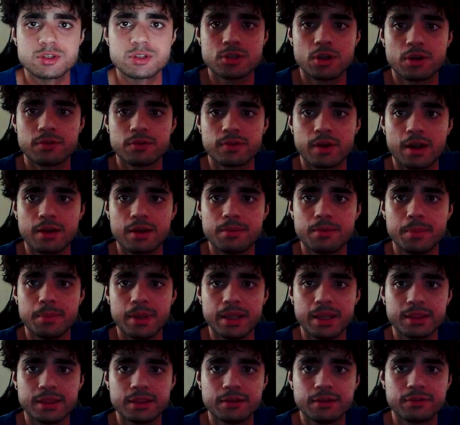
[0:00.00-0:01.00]
off I
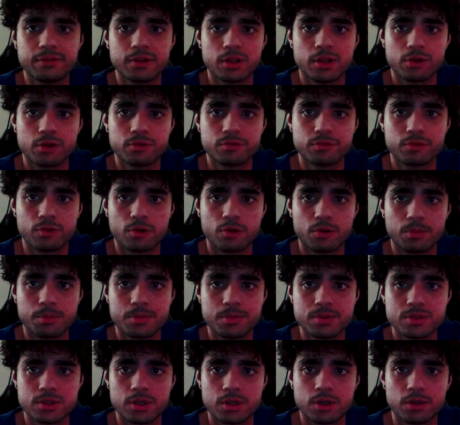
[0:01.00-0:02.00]
made the fill out form.
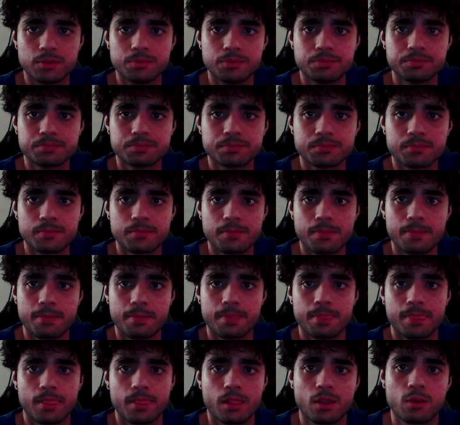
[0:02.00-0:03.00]
So
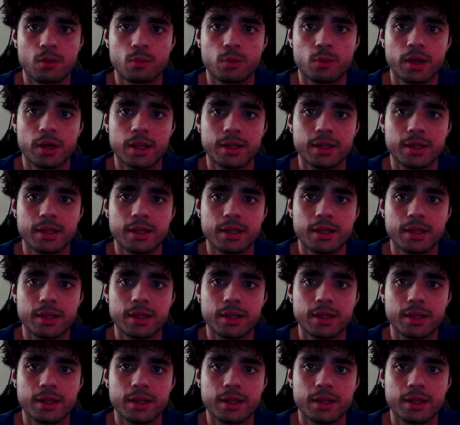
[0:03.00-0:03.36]
what I